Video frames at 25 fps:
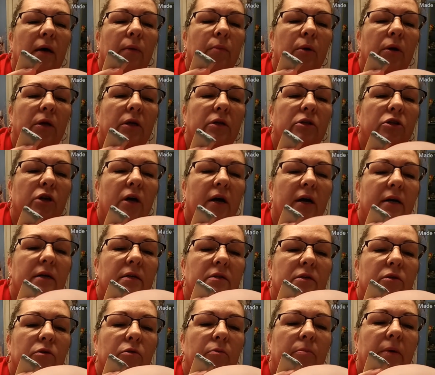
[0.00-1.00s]
And when it
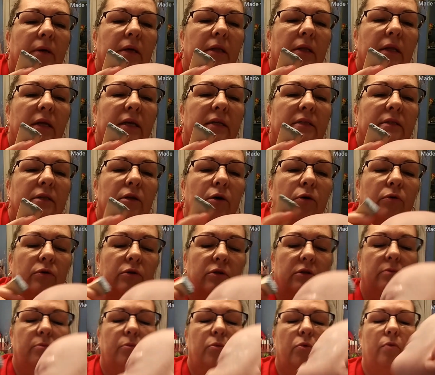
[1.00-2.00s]
dries, it'll be less
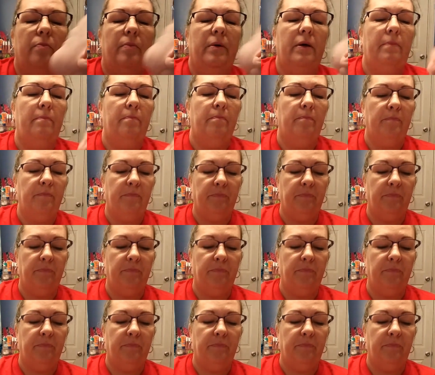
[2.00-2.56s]
noticeable, but